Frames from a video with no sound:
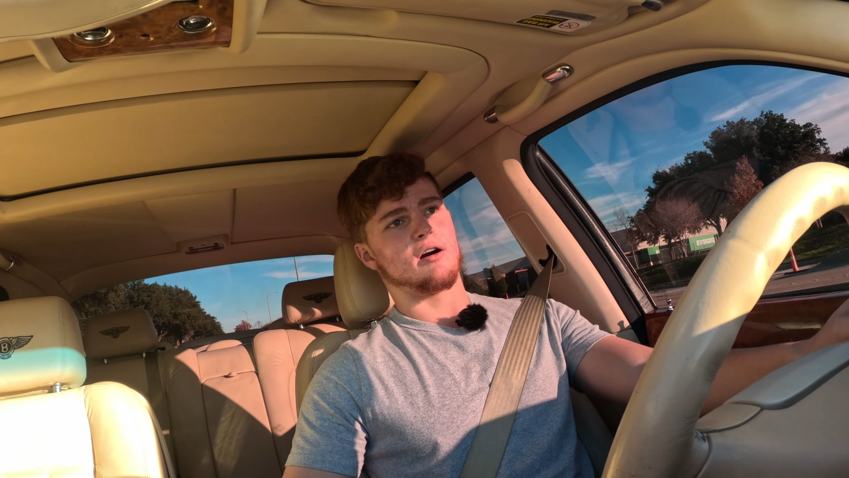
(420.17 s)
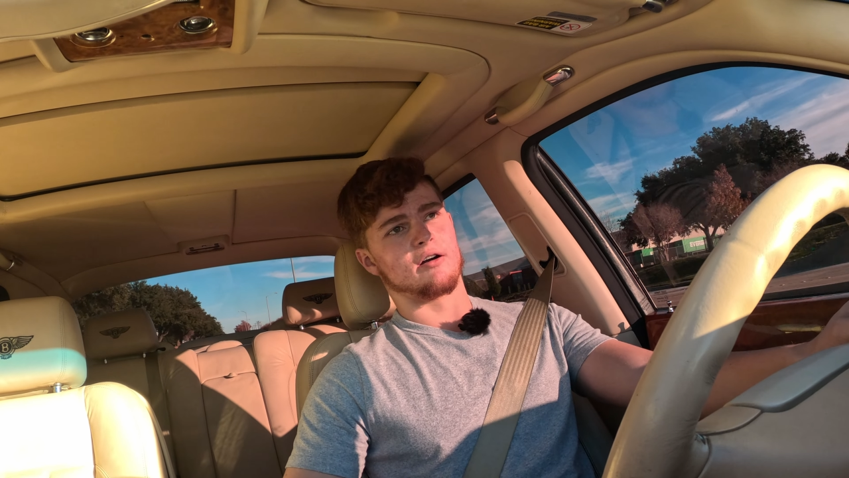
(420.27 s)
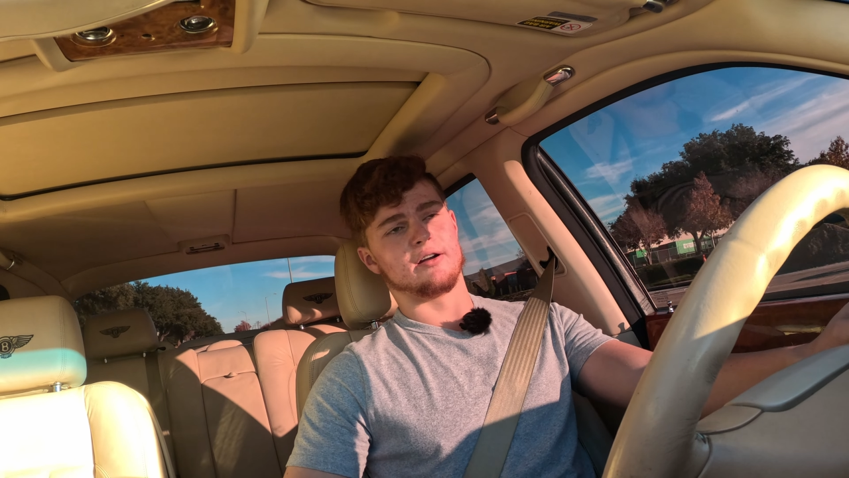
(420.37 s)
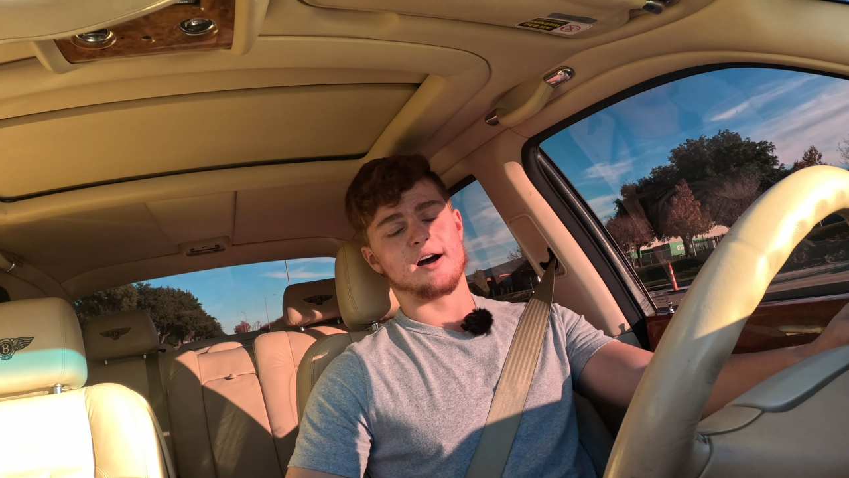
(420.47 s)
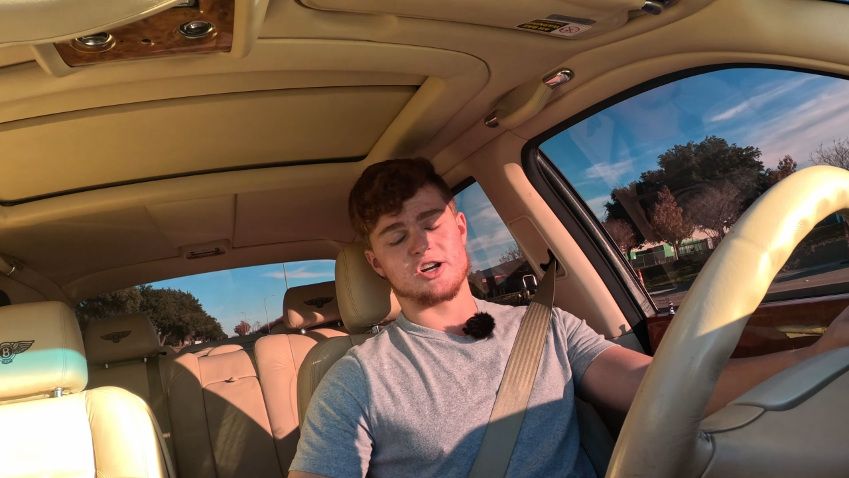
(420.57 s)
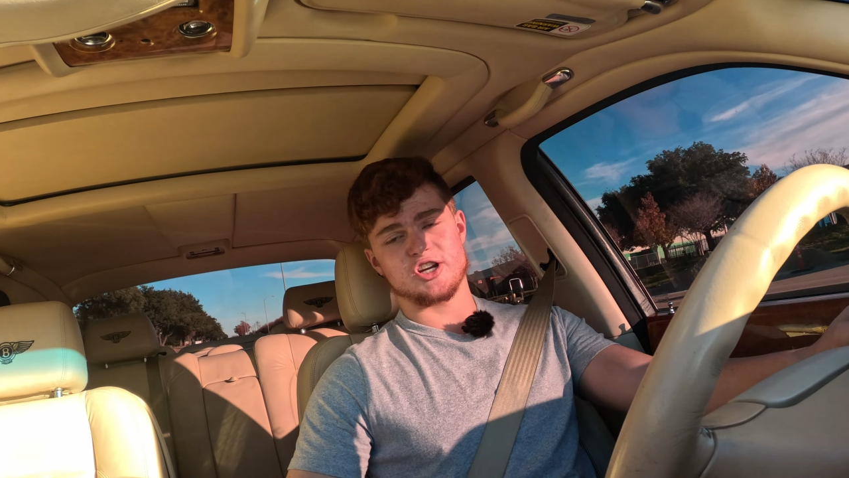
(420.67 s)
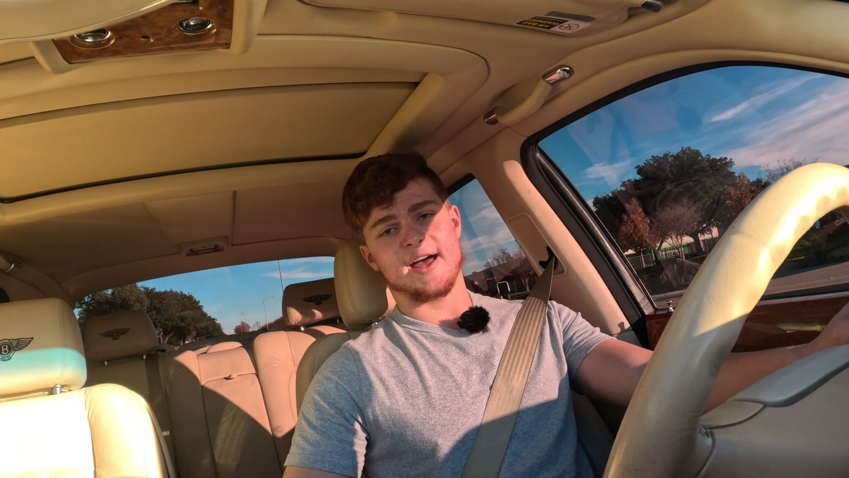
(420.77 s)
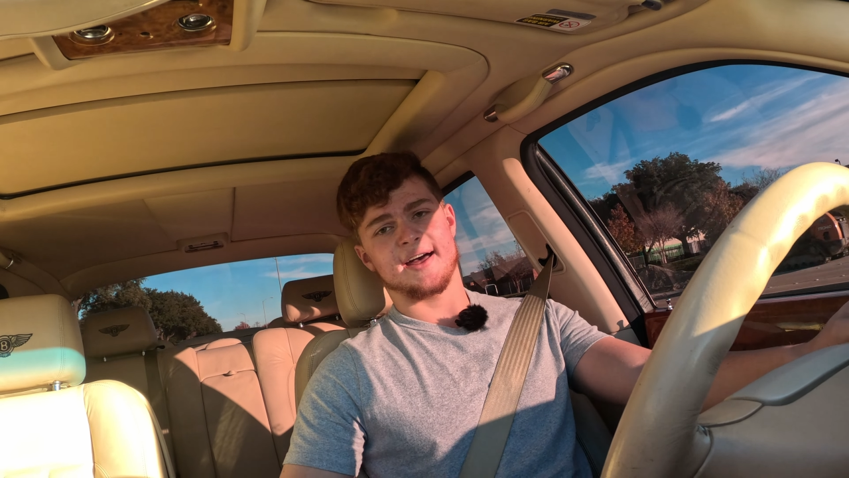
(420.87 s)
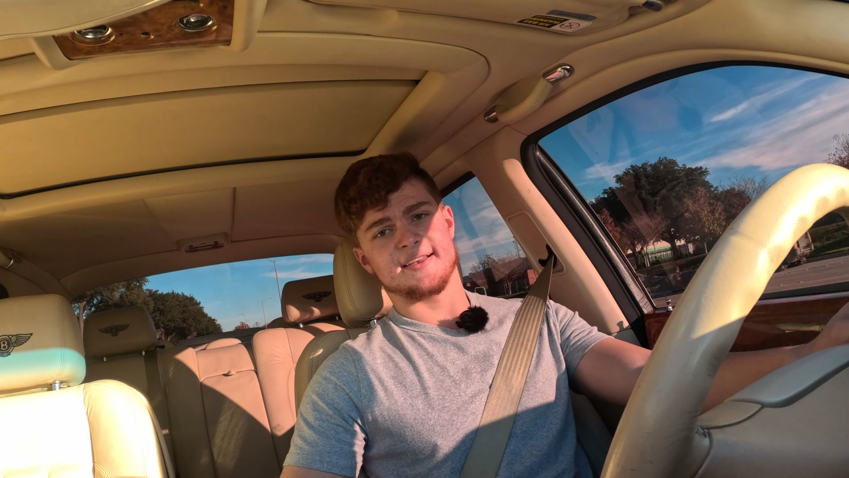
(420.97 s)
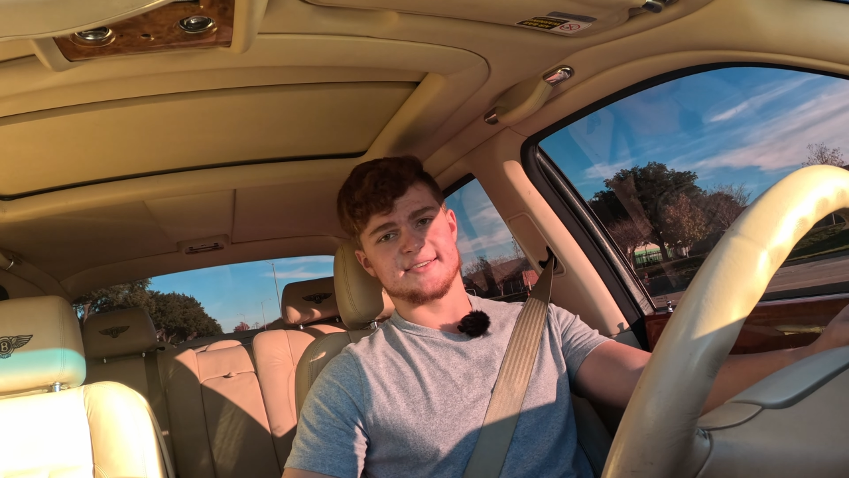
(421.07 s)
Arnage
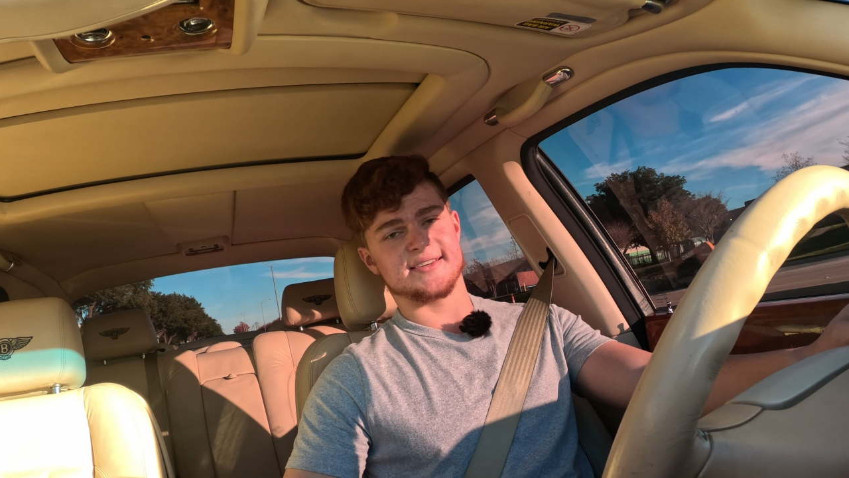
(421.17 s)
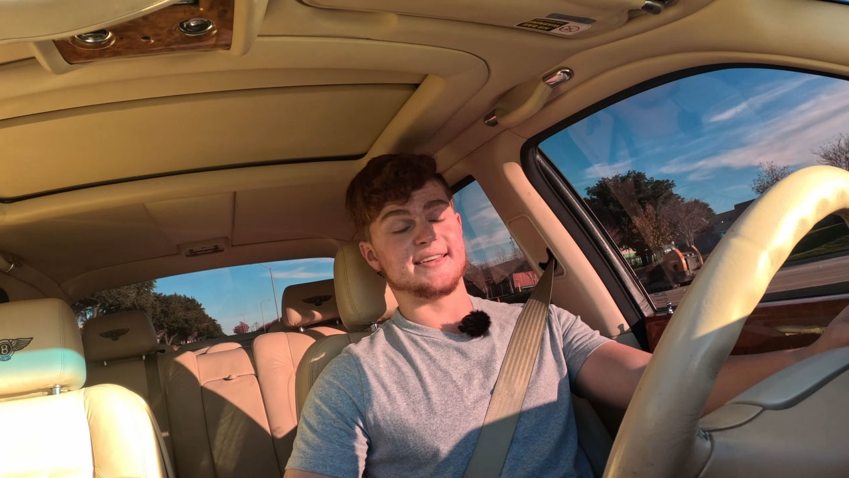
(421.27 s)
has